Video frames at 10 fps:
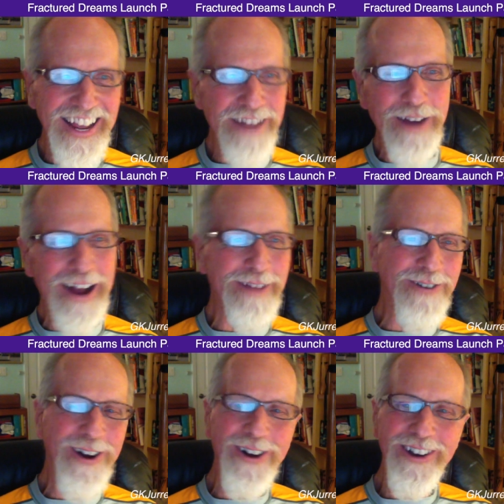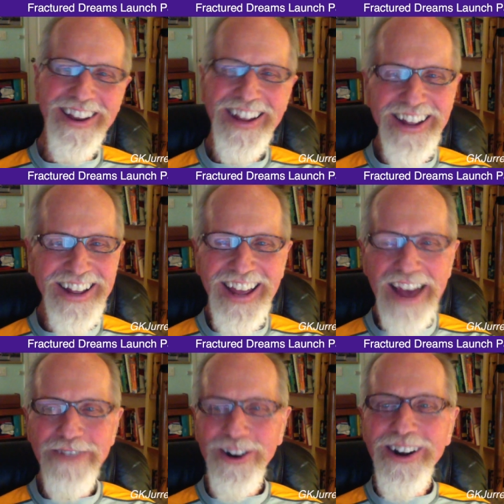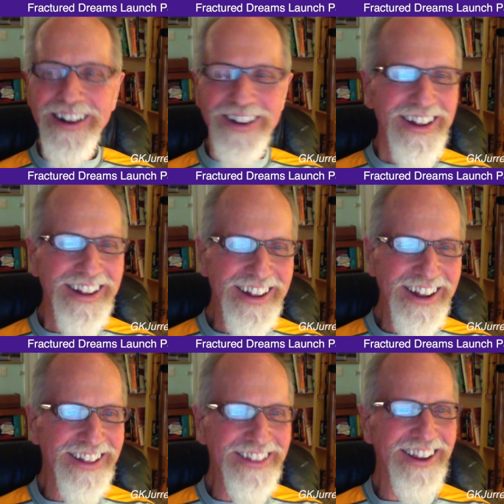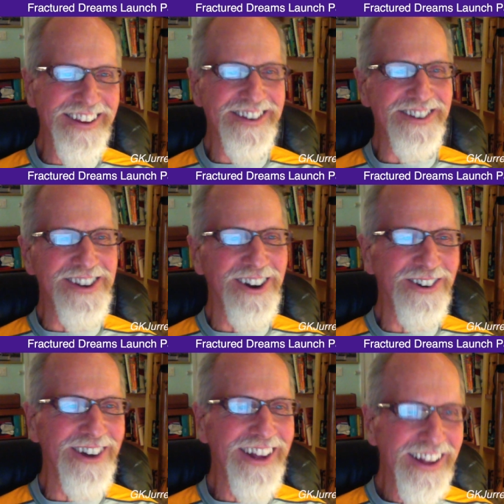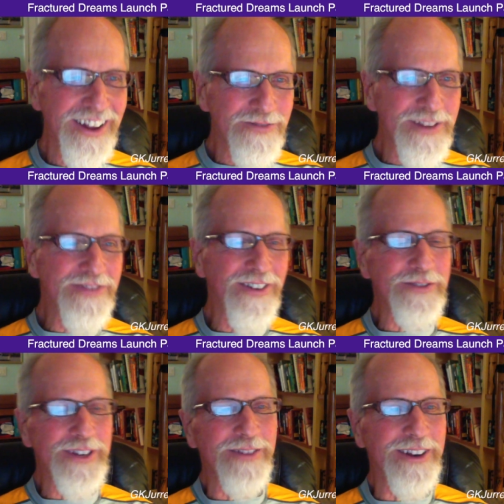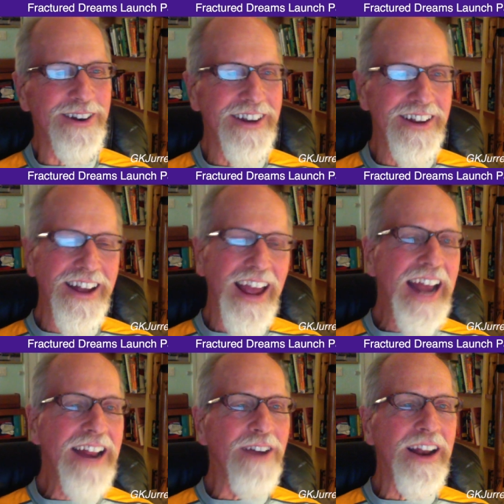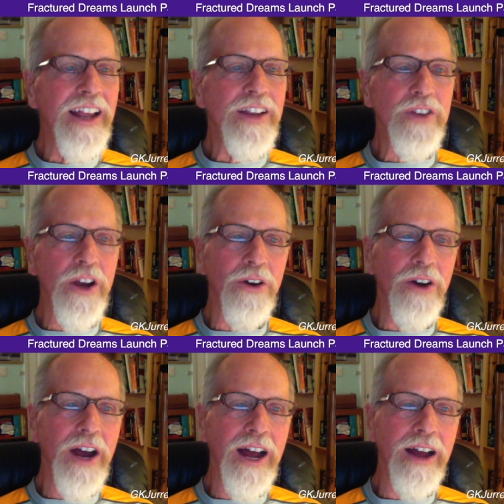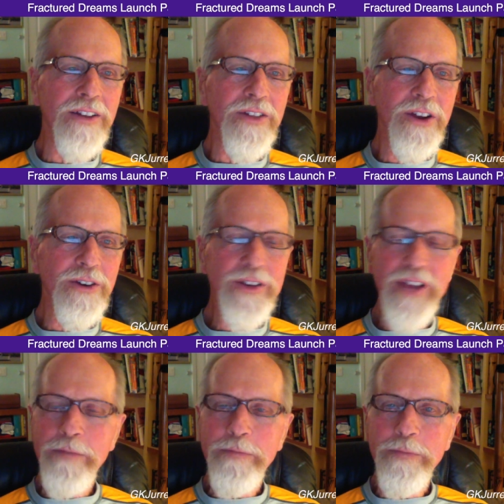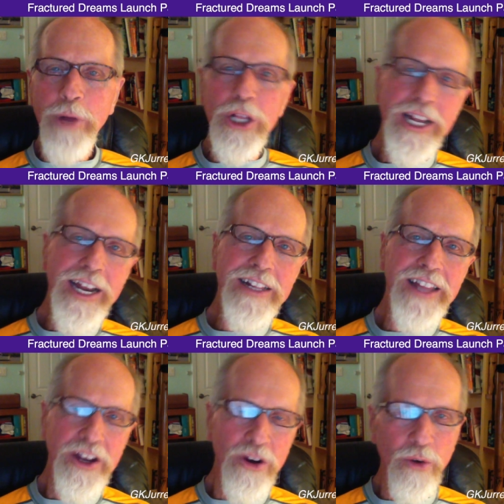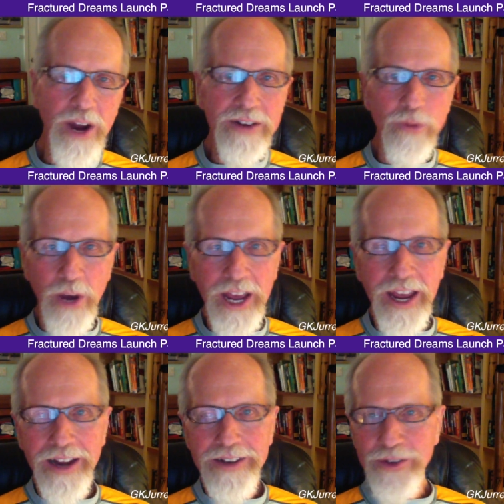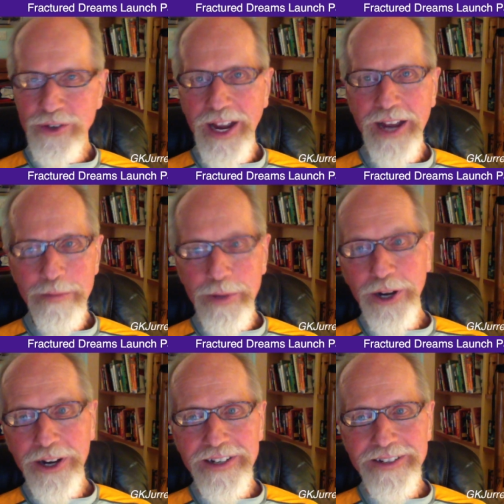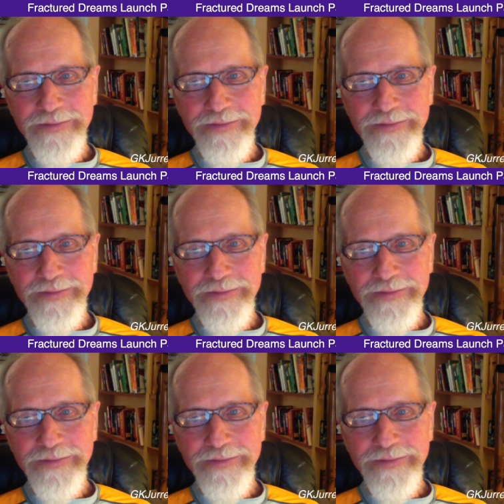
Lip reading: and probably won't ever unless you know me from some other. Anyway, so there is a politically correct way to sign a book.